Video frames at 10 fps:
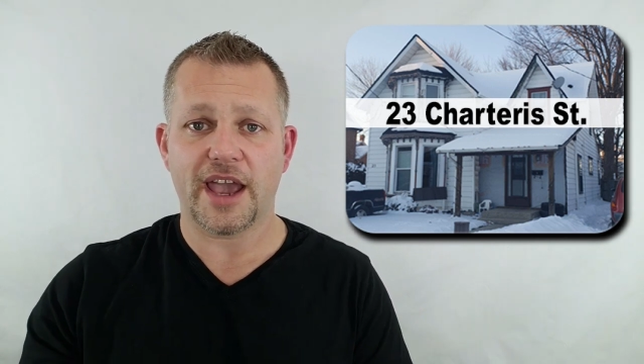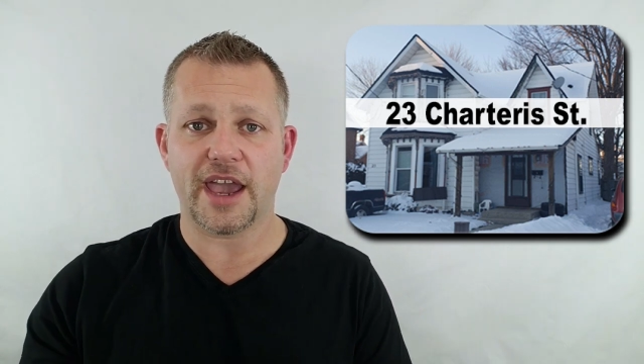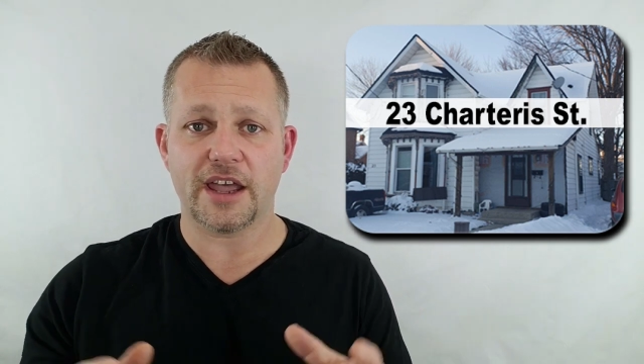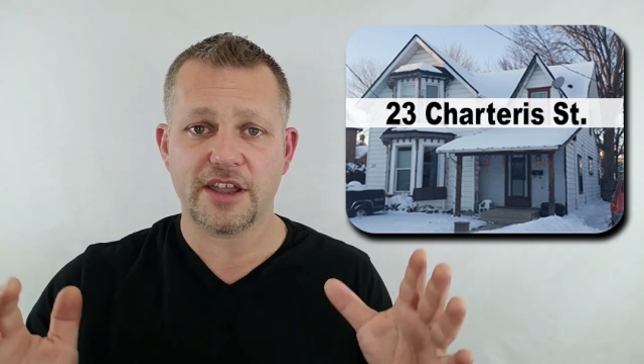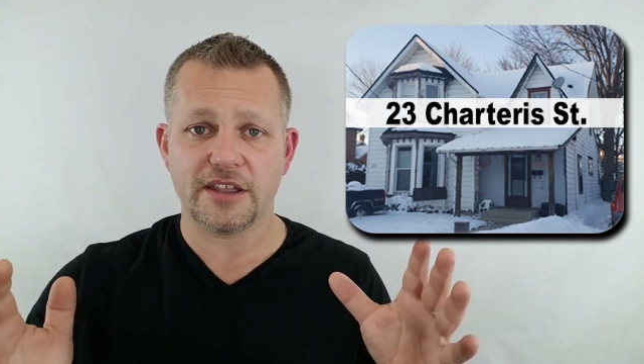
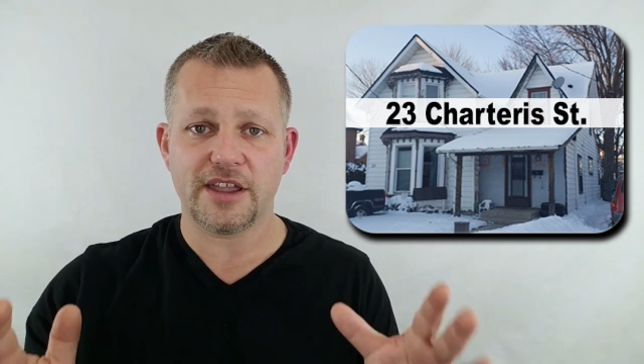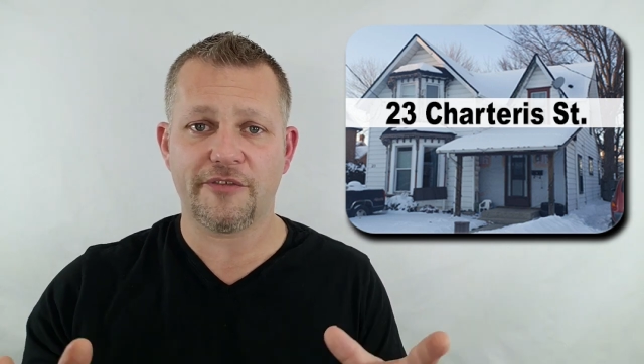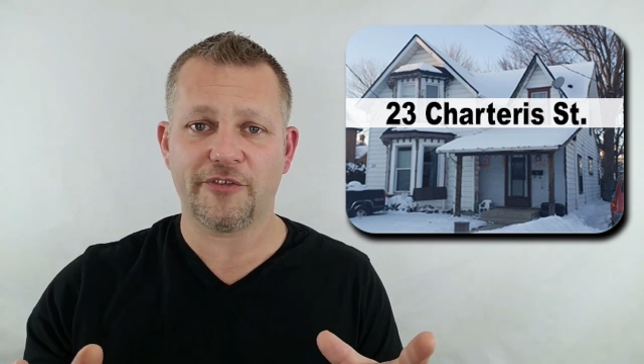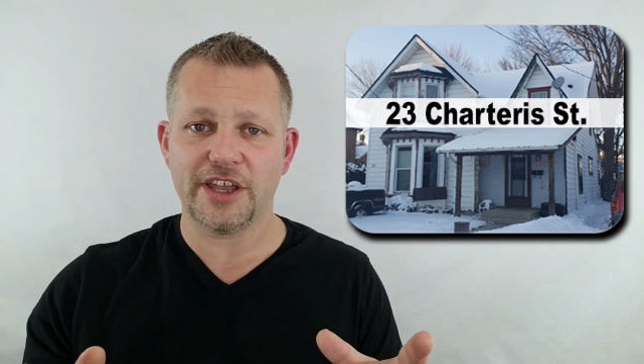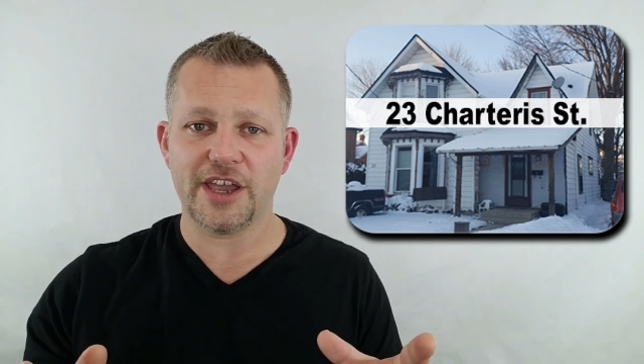and
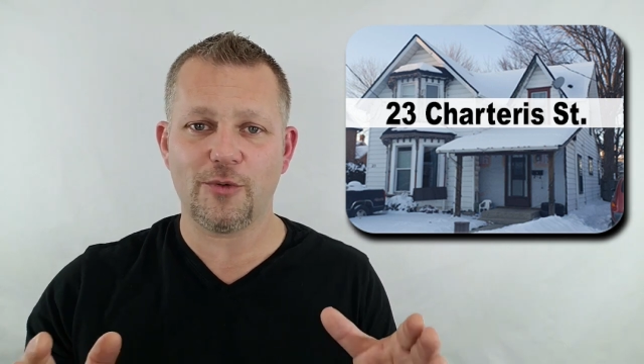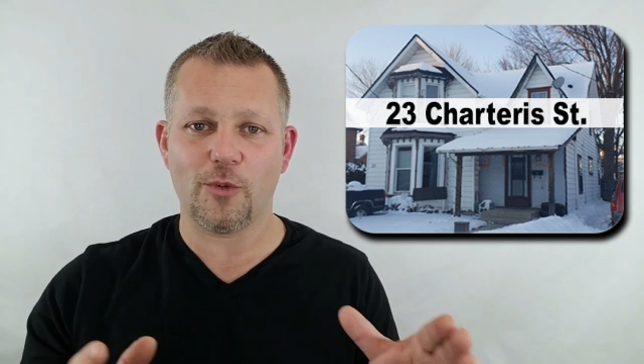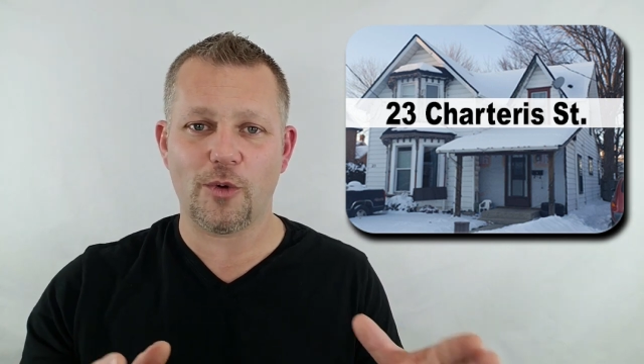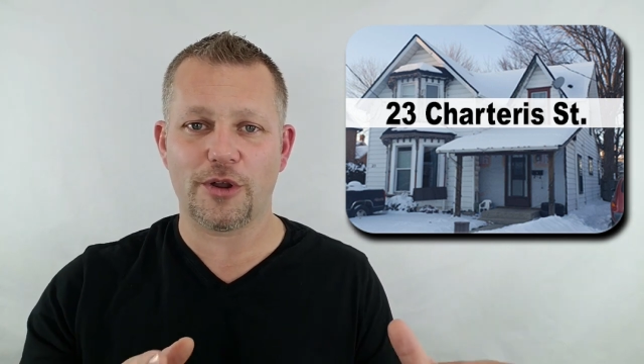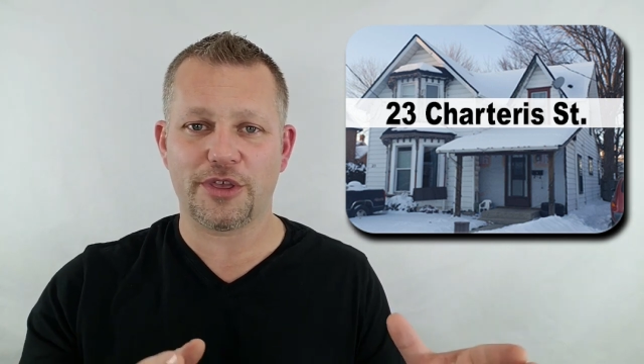definitely
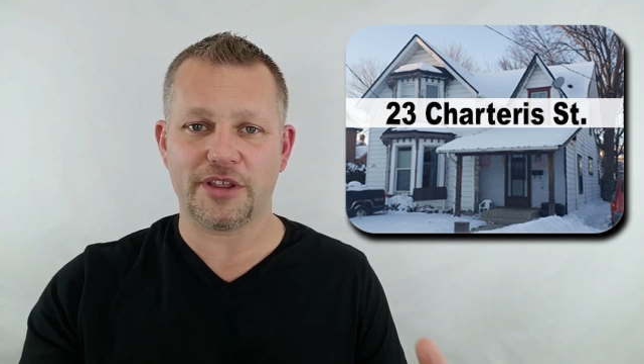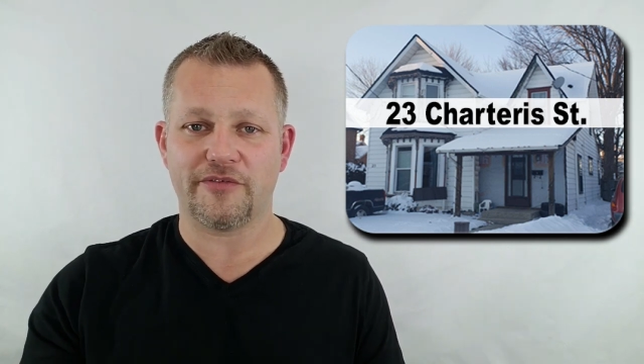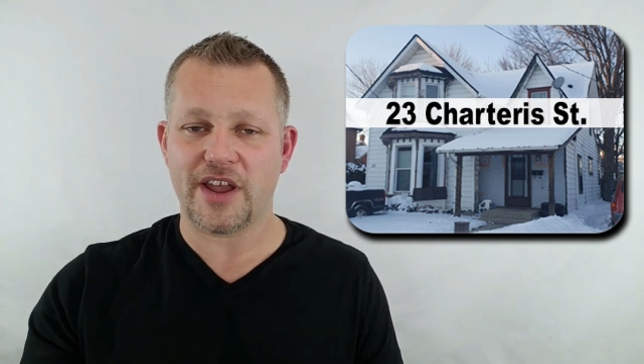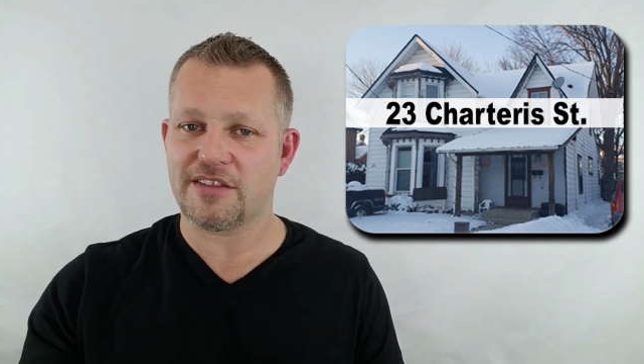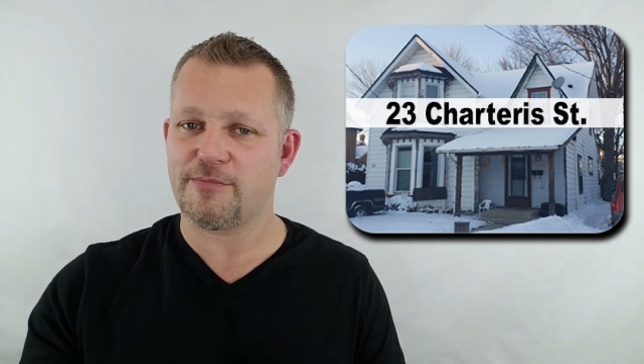worth an
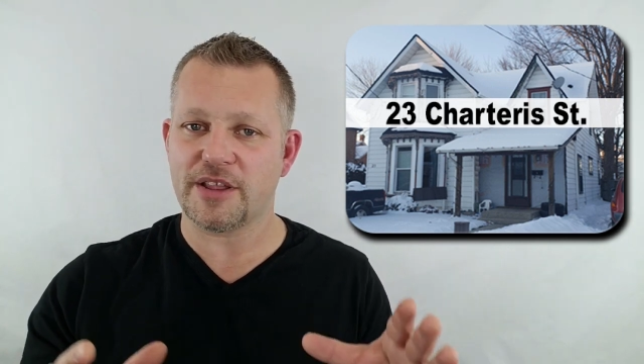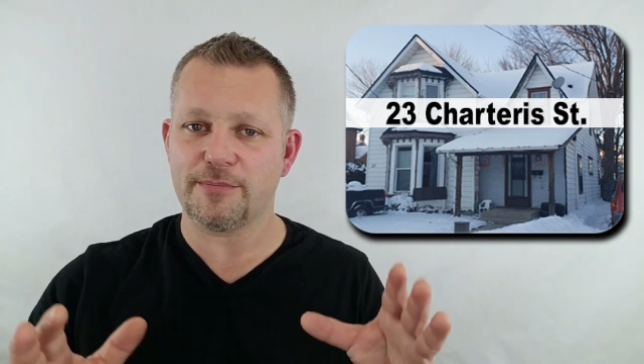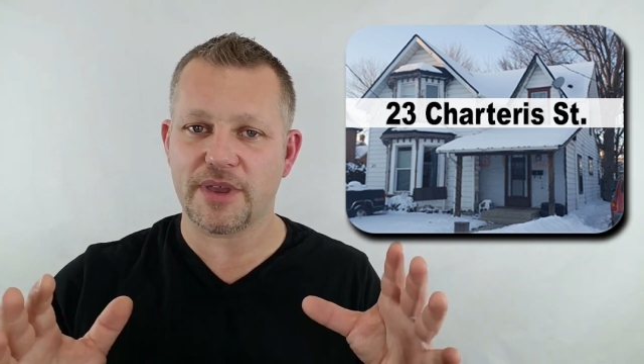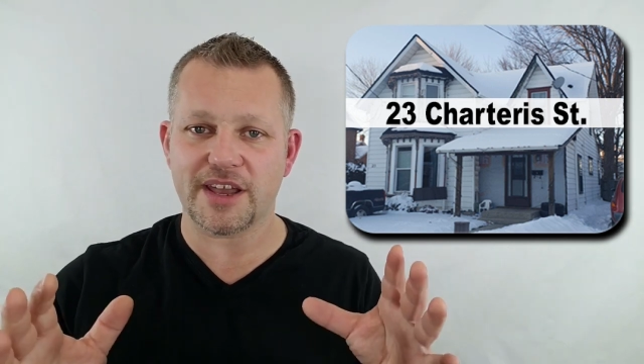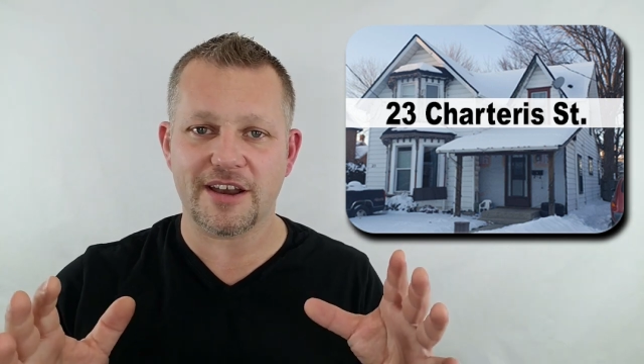
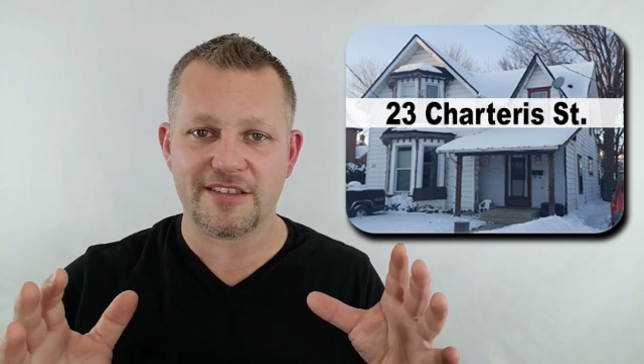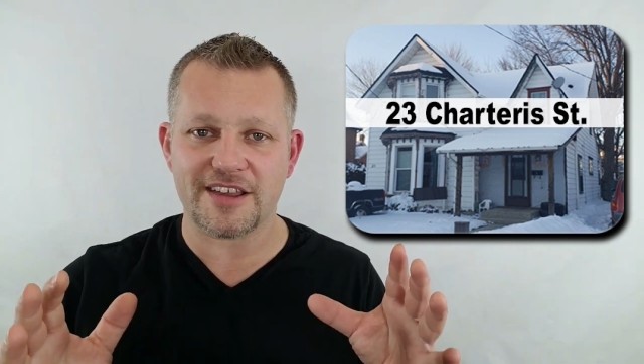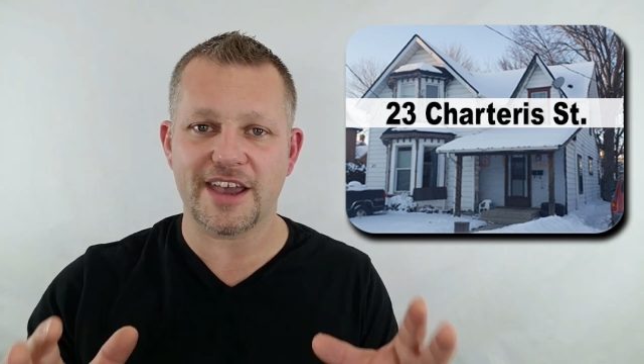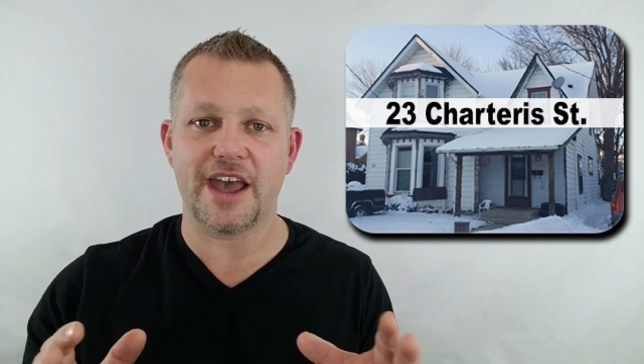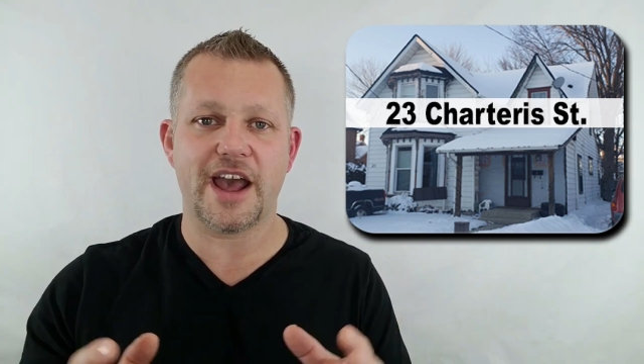investment
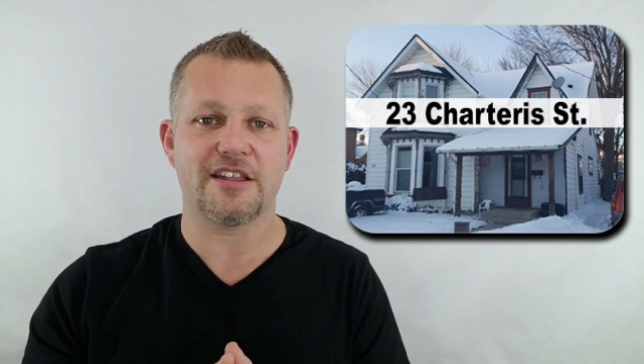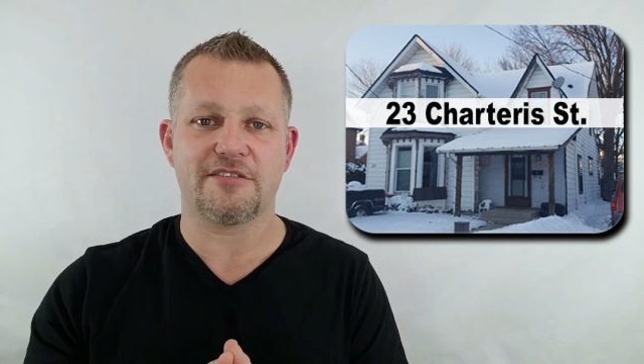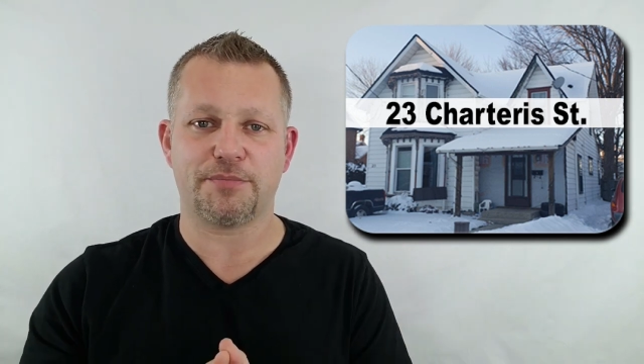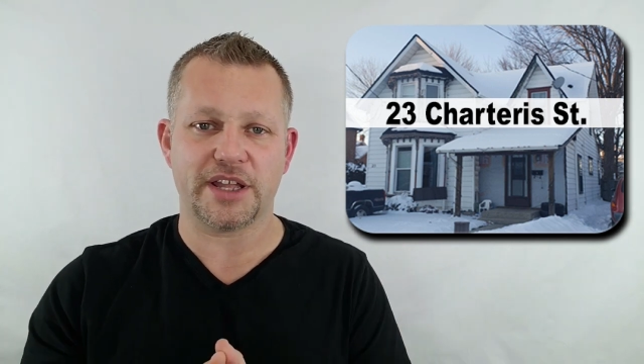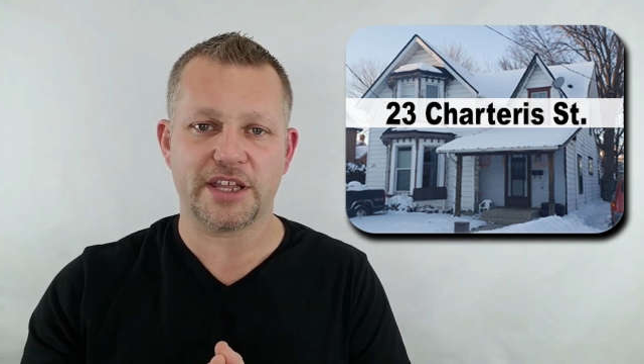because it
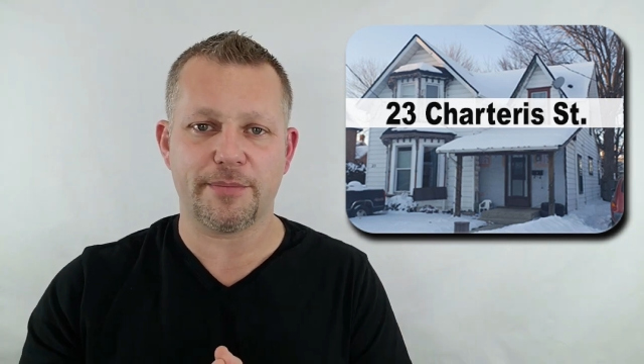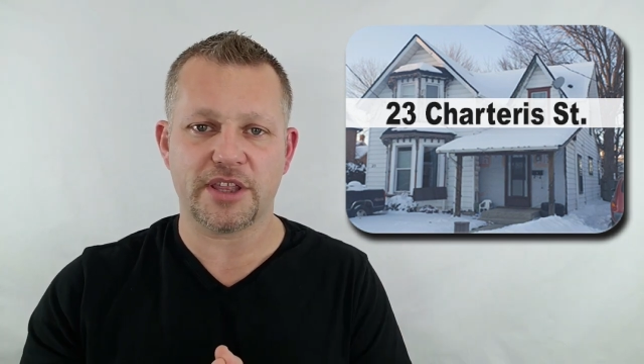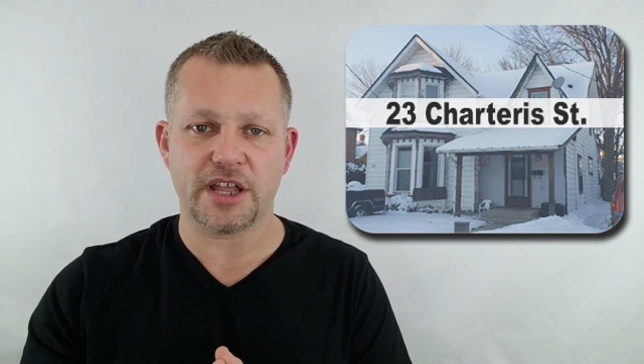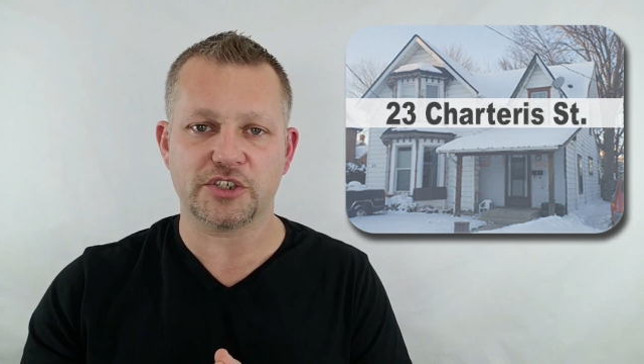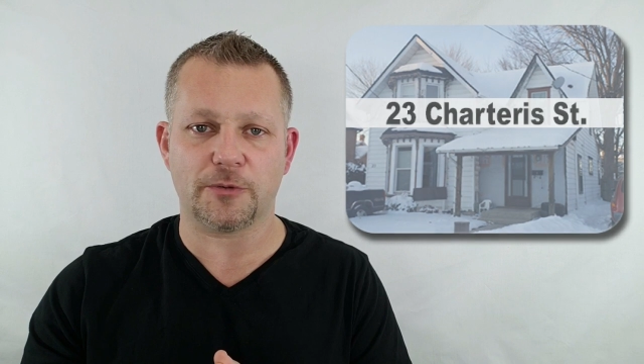has plenty of
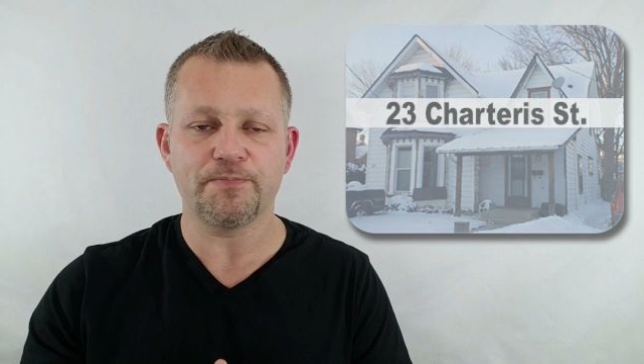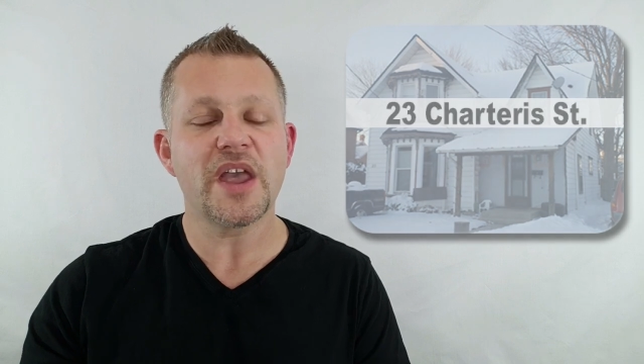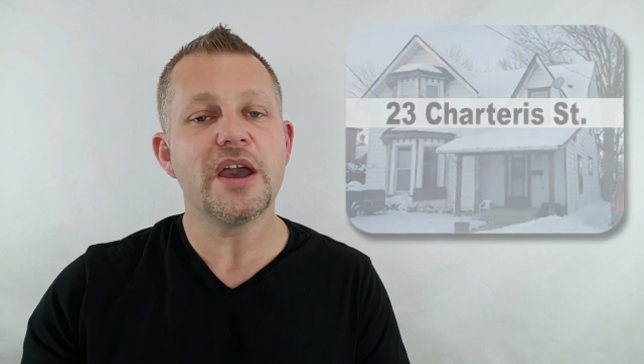potential.